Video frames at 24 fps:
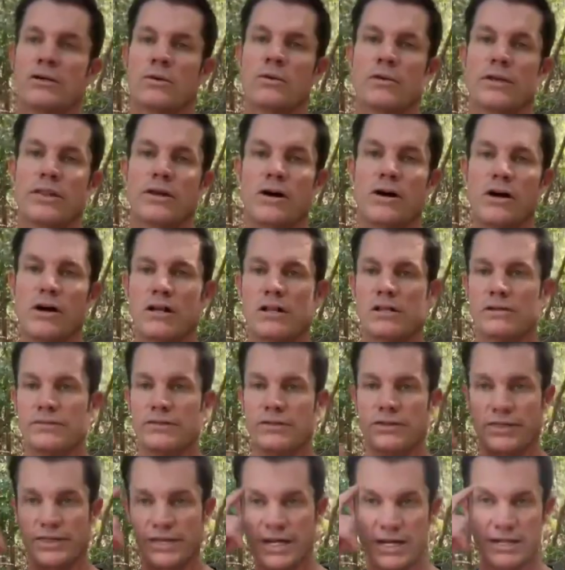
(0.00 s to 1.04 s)
with all of your
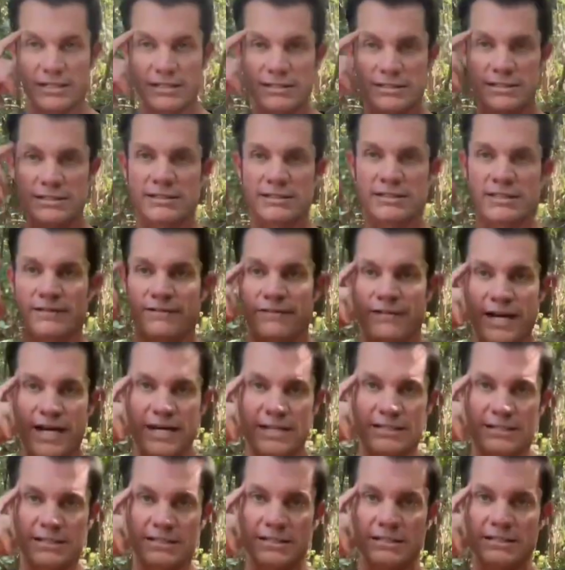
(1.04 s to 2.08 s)
thoughts and
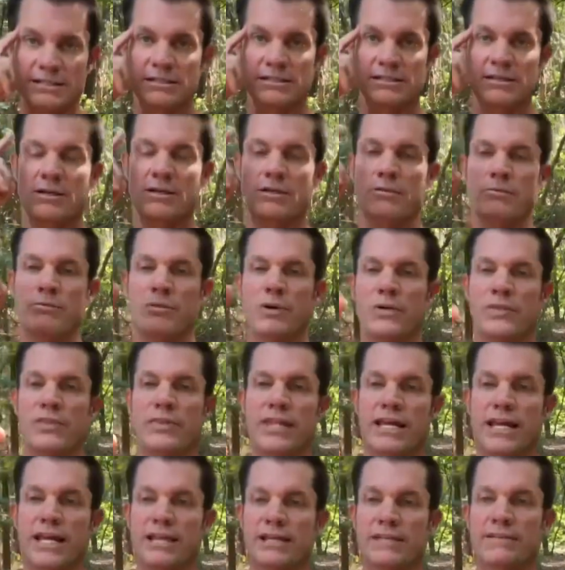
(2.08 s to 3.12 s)
fantasies, both
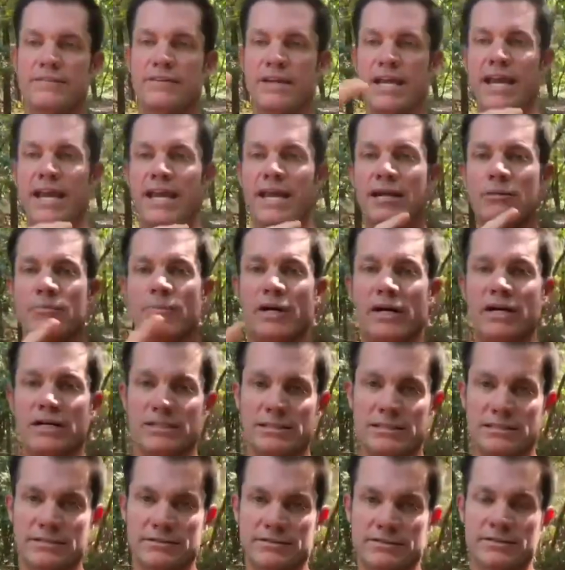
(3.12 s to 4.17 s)
negative and
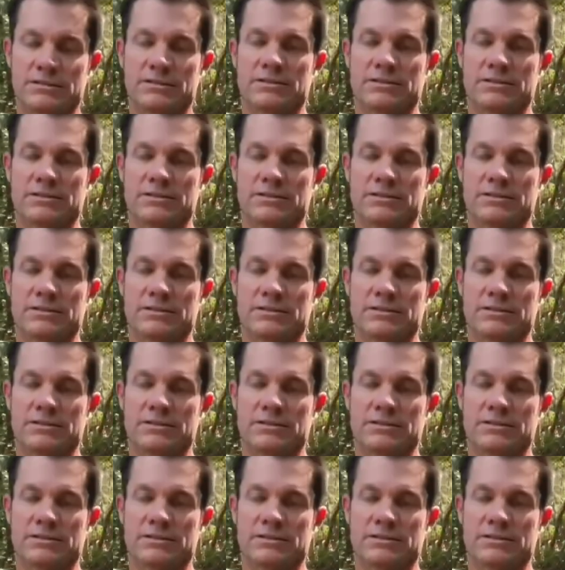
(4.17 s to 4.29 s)
positive.